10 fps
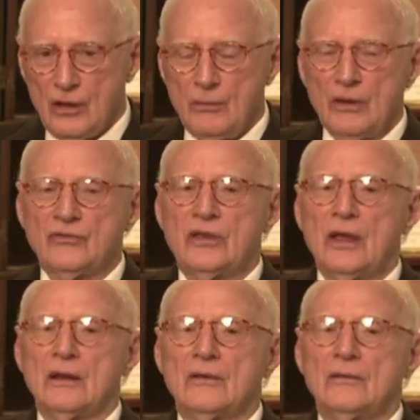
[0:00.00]
It means
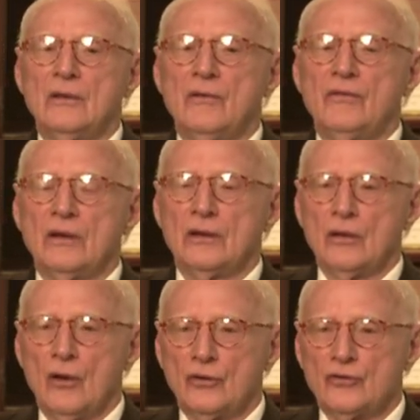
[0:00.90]
telling fellow
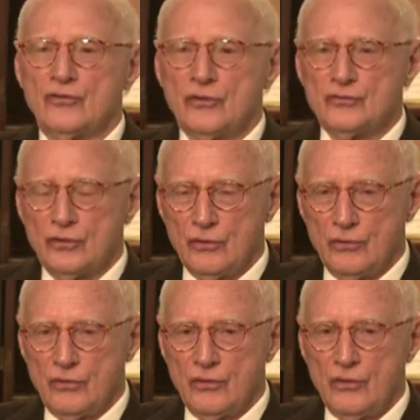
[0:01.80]
lawyers the
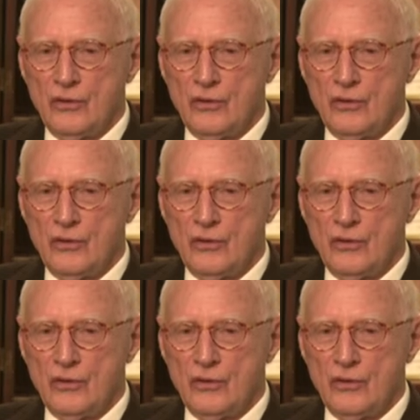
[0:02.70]
truth.